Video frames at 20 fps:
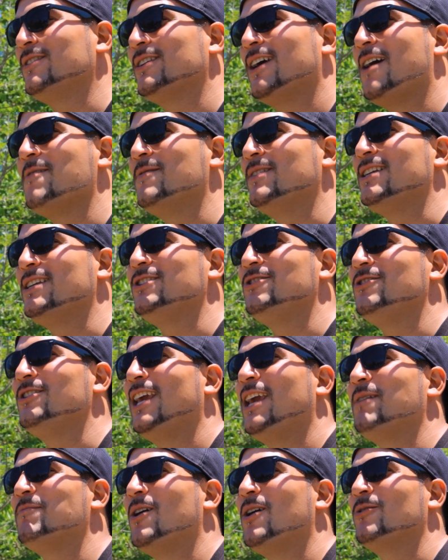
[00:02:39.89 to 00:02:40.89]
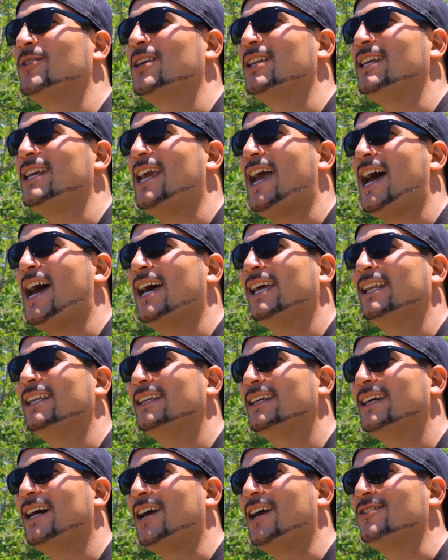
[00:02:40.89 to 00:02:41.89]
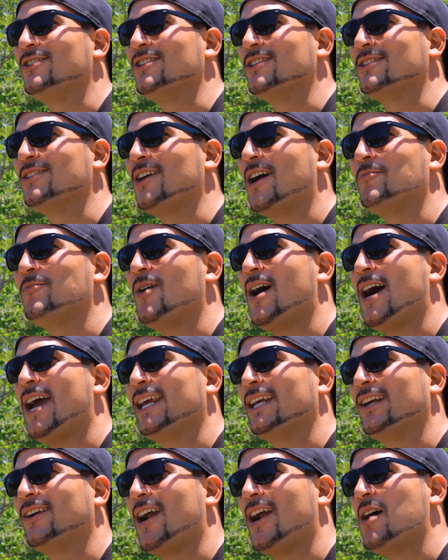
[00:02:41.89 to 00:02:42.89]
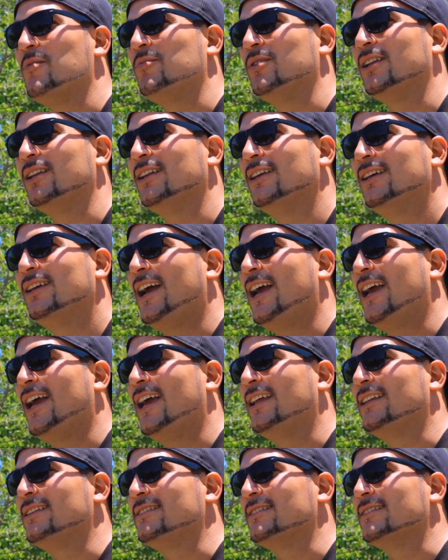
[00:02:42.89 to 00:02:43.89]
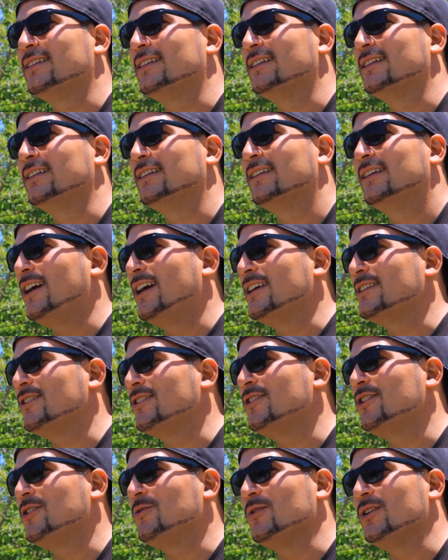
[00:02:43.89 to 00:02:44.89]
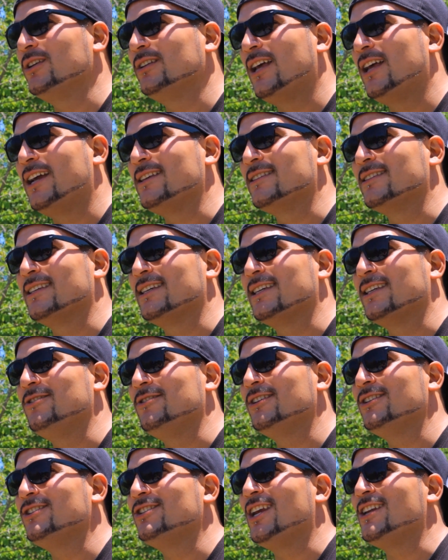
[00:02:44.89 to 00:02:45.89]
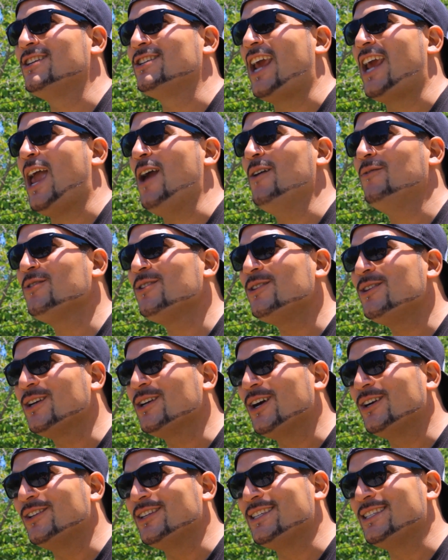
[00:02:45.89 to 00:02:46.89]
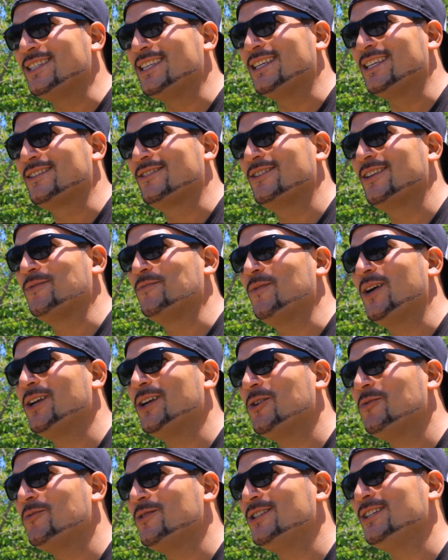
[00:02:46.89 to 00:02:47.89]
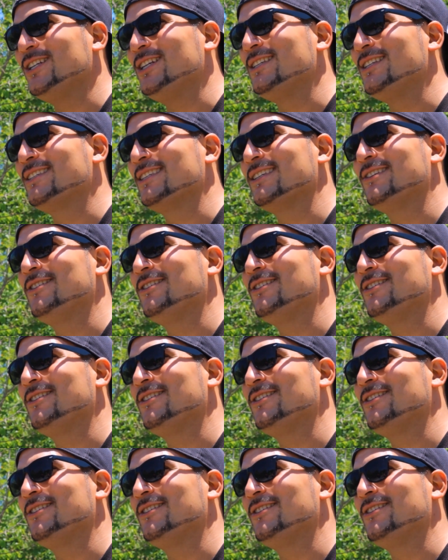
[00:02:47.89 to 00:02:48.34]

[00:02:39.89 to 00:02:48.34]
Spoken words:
Every time an issue came out that he had, I would just stop by and grab it. And I started to realize that, like, you can change everything on these things. They're like micro machines.